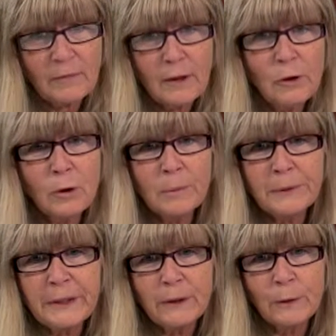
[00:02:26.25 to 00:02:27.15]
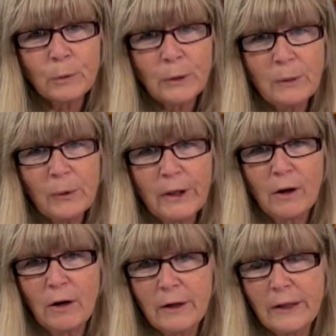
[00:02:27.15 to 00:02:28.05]
You complete a three week
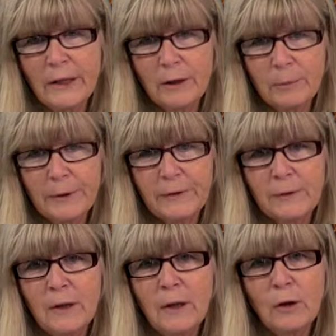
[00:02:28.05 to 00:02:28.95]
on campus